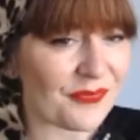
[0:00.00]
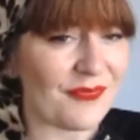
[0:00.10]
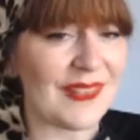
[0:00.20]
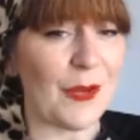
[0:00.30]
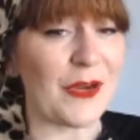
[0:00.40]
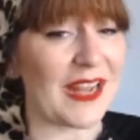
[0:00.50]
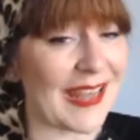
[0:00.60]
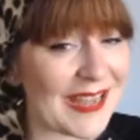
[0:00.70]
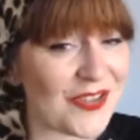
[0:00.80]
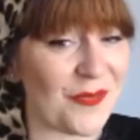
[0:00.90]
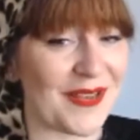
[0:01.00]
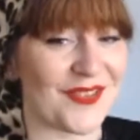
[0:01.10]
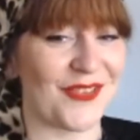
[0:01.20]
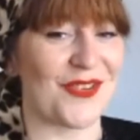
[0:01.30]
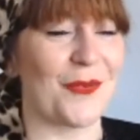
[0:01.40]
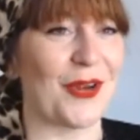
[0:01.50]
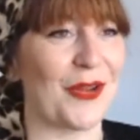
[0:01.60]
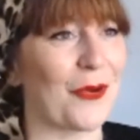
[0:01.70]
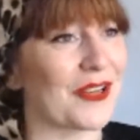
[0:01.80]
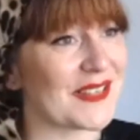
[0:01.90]
When you engage your muscles, your body
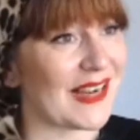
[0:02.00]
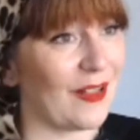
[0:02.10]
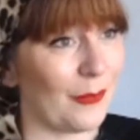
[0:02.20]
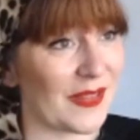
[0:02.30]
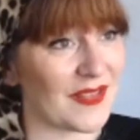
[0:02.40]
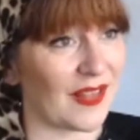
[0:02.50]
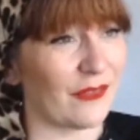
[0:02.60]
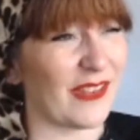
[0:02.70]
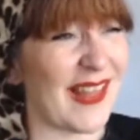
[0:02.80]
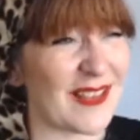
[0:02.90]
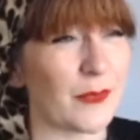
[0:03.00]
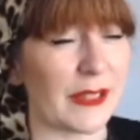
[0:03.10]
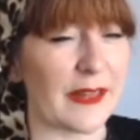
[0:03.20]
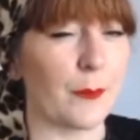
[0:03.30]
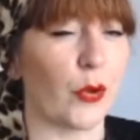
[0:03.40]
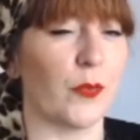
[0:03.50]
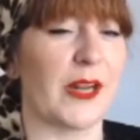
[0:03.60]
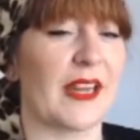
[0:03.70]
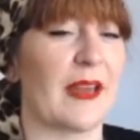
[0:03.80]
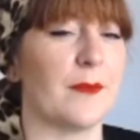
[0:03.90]
works to help itself, and that's really important when it
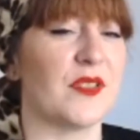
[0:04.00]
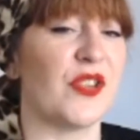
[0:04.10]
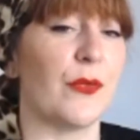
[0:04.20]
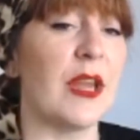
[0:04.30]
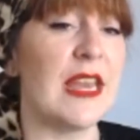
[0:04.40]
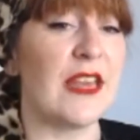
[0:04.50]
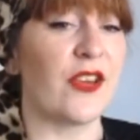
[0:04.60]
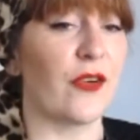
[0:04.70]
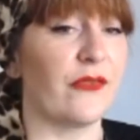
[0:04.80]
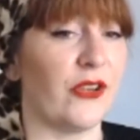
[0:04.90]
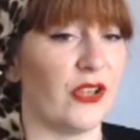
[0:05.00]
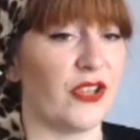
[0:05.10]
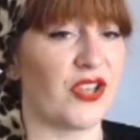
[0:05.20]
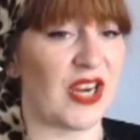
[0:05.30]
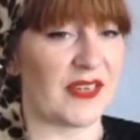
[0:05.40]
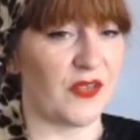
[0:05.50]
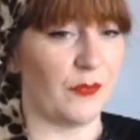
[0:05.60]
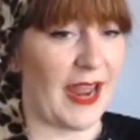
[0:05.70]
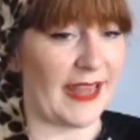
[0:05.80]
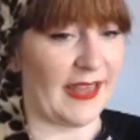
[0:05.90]
comes to your full
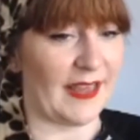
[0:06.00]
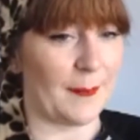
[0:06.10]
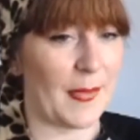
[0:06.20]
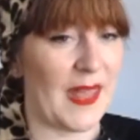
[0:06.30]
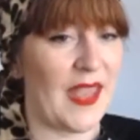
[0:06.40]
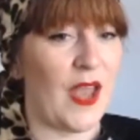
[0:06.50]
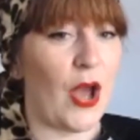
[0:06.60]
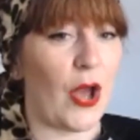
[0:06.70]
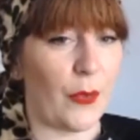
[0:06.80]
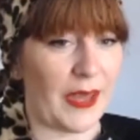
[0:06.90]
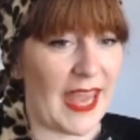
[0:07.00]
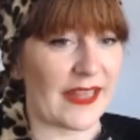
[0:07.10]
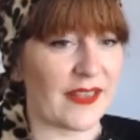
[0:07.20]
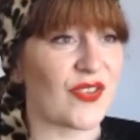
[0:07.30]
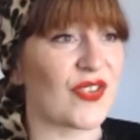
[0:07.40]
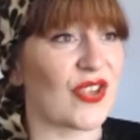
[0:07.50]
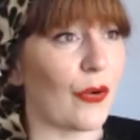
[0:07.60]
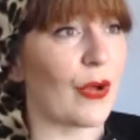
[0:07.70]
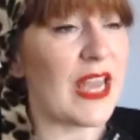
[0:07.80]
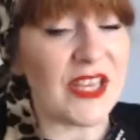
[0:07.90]
Chaturanga. Okay, so
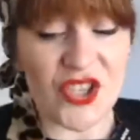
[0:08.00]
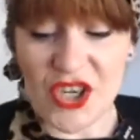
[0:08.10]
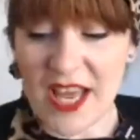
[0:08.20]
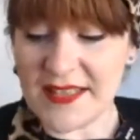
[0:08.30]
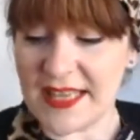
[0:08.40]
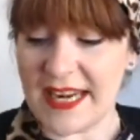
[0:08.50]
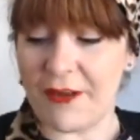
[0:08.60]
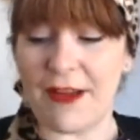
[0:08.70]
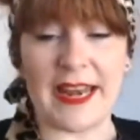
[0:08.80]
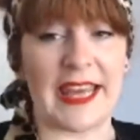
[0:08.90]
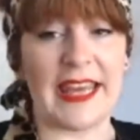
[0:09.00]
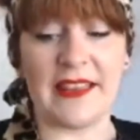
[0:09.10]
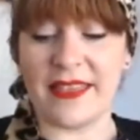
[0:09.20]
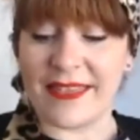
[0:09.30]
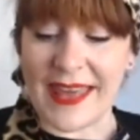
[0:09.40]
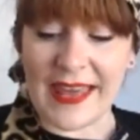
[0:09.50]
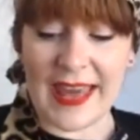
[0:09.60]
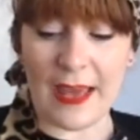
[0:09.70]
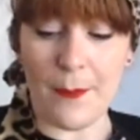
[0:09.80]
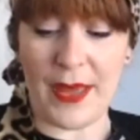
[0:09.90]
just getting ready, thinking
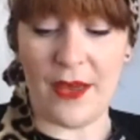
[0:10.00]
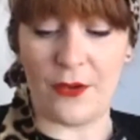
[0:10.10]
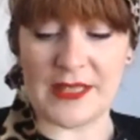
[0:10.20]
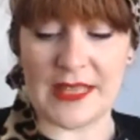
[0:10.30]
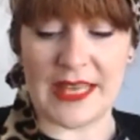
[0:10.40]
about these